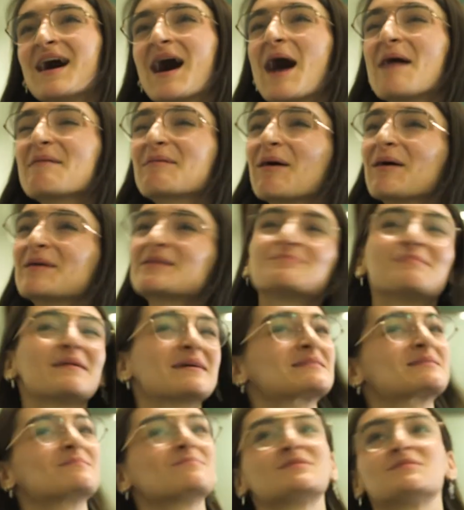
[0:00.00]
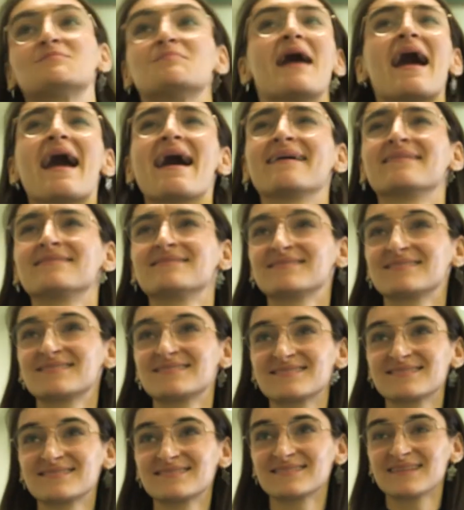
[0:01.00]
I'm going to make some
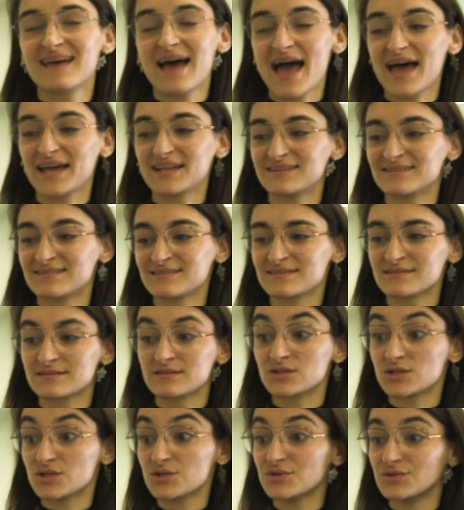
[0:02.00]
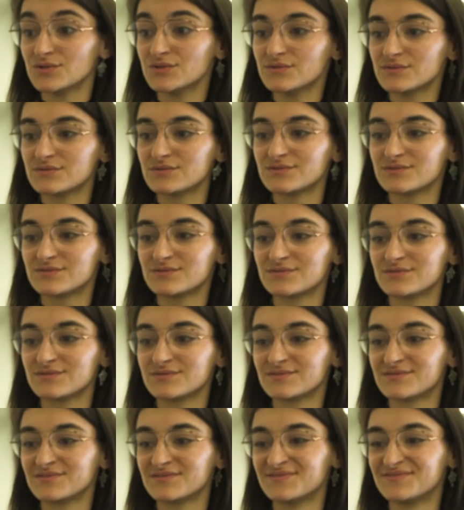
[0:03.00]
demands, and you
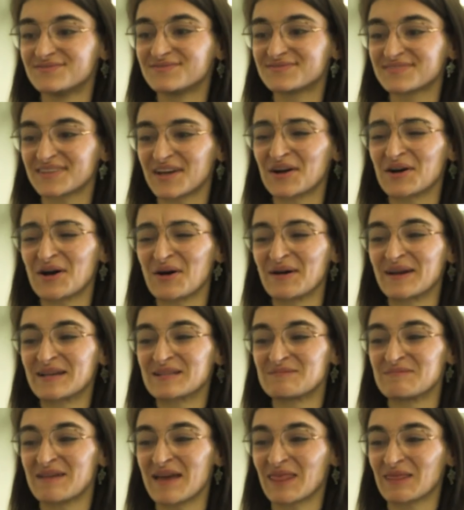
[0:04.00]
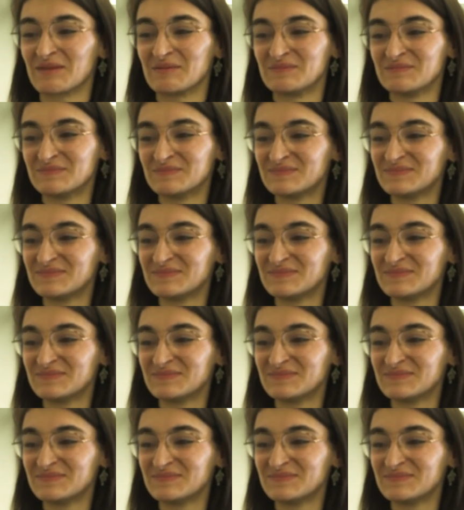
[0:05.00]
are going to meet them.